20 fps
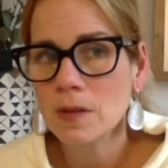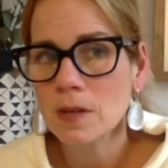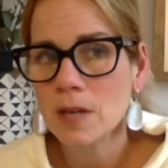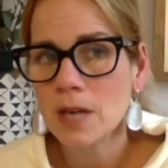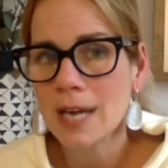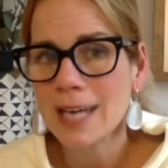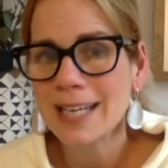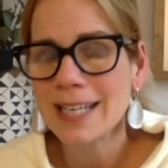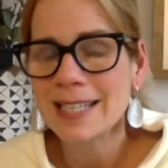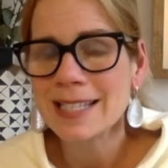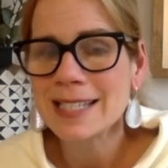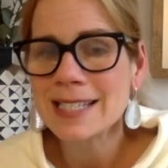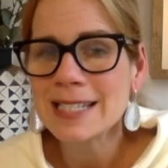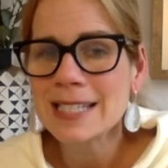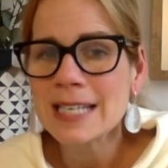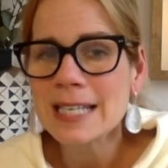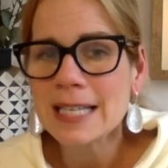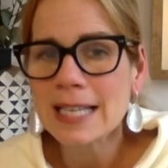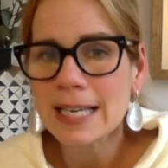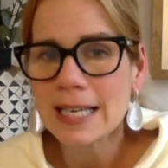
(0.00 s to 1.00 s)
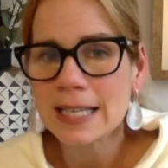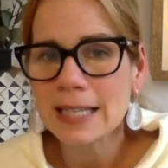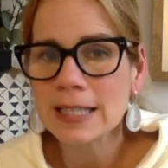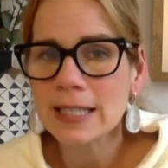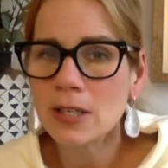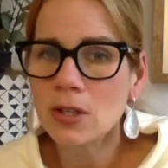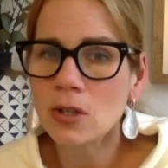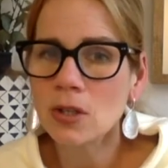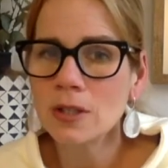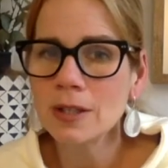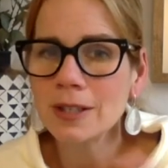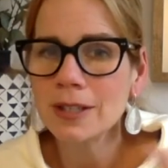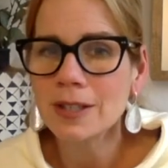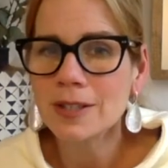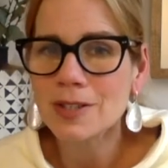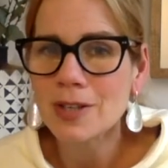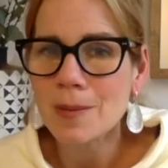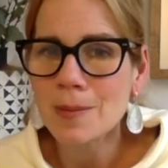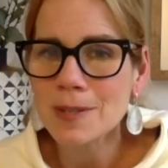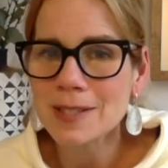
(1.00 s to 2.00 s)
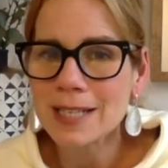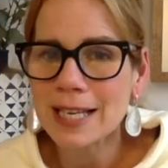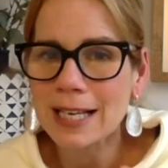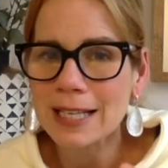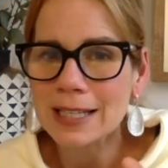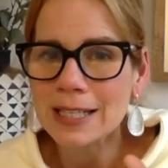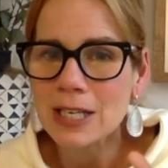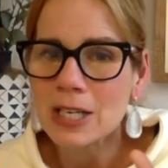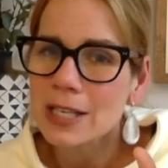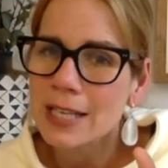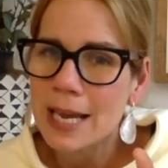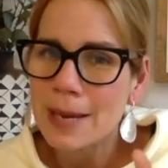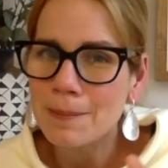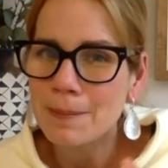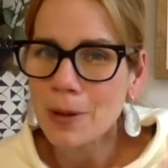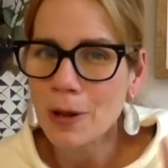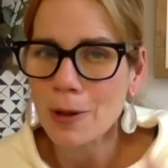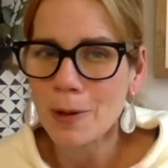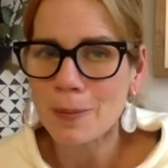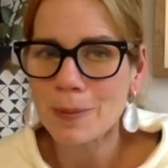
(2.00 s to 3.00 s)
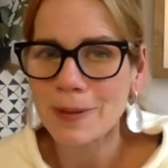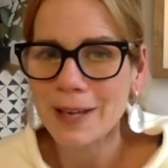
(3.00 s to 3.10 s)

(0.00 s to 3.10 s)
I can see it's almost like a little light bulb